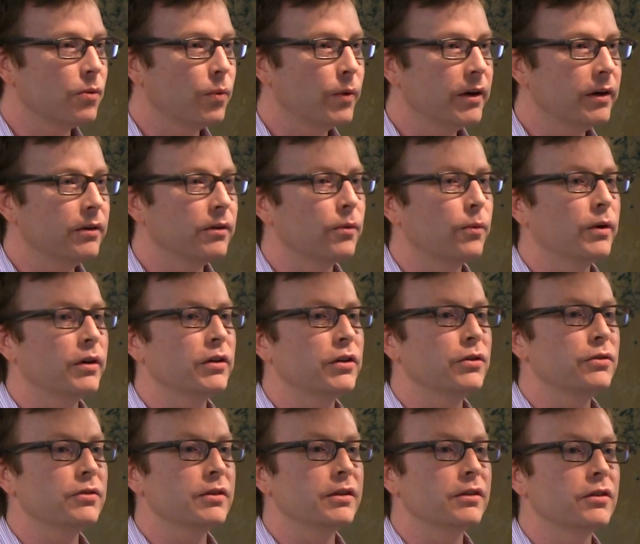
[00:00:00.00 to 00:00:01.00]
we're
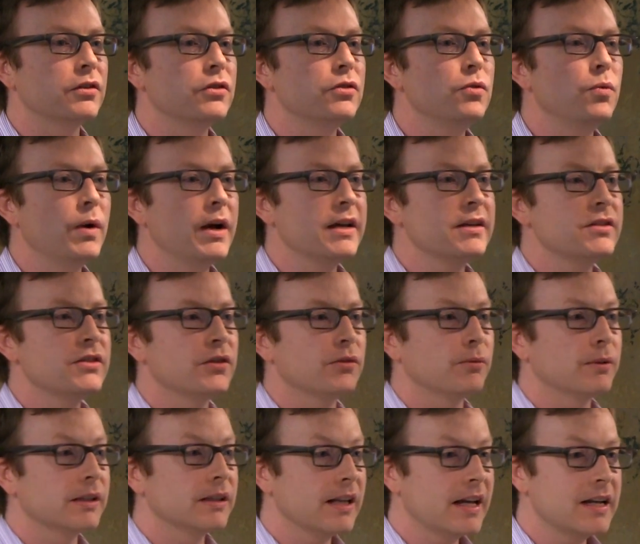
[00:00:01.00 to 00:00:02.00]
using new ways to
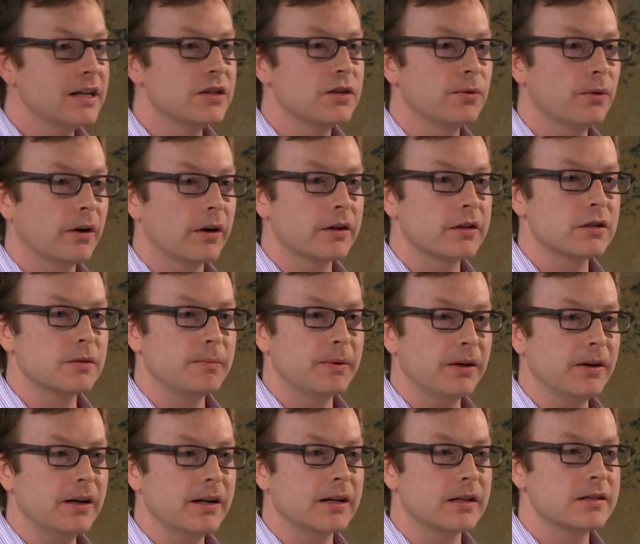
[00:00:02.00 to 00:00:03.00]
relate to our
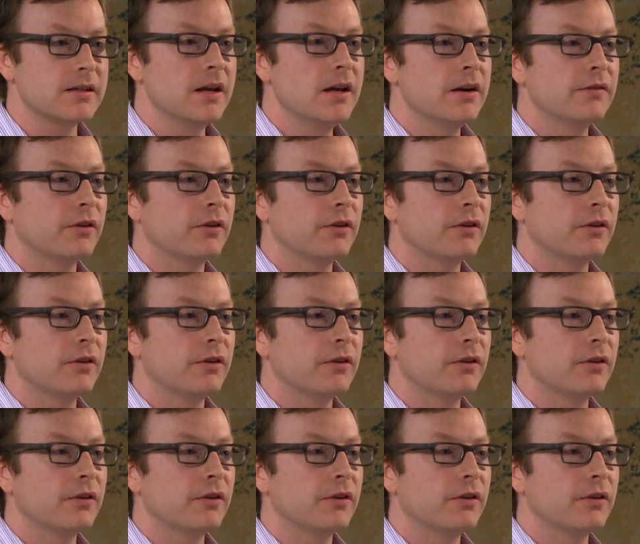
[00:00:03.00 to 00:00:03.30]
experience.